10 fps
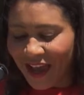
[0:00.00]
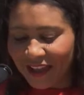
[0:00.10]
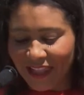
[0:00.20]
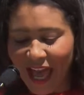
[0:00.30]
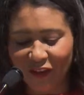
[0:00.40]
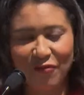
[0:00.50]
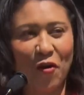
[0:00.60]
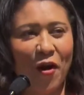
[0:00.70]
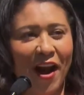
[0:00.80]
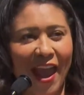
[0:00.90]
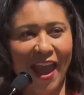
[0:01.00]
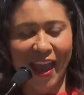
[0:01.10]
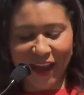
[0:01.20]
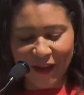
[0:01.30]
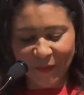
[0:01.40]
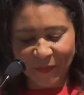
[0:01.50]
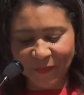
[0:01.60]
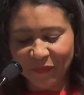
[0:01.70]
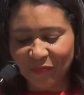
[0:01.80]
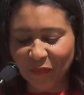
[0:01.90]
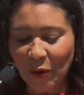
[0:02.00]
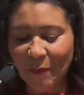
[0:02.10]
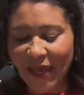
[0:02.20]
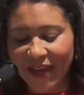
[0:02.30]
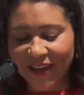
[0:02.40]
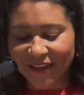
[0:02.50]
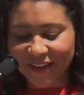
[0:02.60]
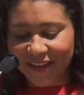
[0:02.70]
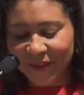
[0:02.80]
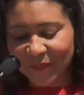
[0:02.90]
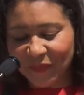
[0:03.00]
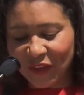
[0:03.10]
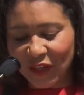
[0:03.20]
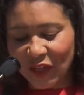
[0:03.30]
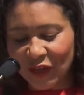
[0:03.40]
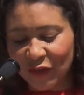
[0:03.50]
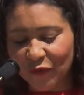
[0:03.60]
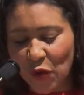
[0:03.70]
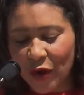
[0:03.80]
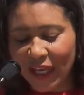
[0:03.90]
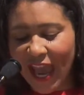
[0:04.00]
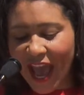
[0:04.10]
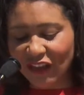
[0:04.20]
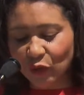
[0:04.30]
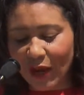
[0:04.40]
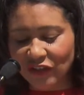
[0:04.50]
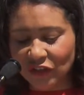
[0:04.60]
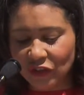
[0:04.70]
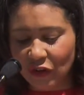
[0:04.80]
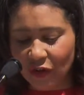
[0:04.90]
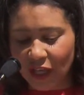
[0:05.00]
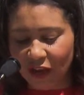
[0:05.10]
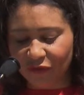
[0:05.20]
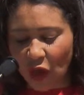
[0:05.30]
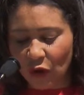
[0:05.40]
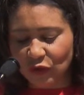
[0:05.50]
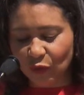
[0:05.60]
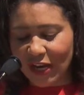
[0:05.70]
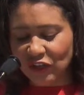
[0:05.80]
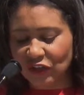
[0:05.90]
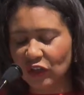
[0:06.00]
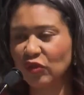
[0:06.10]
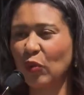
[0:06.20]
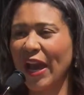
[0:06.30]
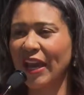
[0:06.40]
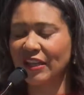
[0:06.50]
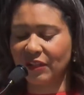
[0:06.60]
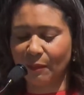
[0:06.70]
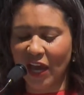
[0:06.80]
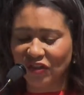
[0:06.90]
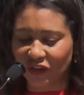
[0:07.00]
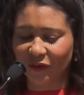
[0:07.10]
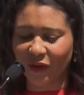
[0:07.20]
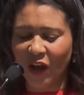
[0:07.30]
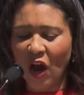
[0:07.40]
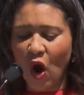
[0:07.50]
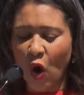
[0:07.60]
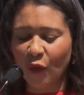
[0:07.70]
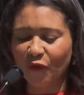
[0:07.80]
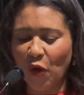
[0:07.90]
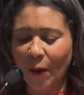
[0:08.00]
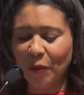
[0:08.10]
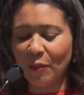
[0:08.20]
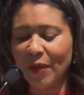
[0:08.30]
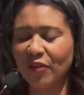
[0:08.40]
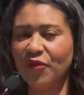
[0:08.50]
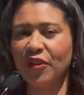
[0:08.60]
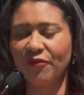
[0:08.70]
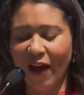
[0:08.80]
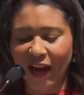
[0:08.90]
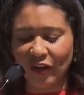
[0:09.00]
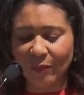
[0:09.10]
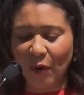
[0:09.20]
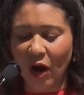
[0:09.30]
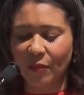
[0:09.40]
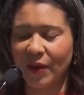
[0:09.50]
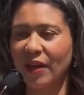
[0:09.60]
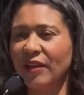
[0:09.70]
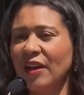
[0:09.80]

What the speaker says: Like for a permit for cash registered, if those registers weighs measured for a permit for the fire department,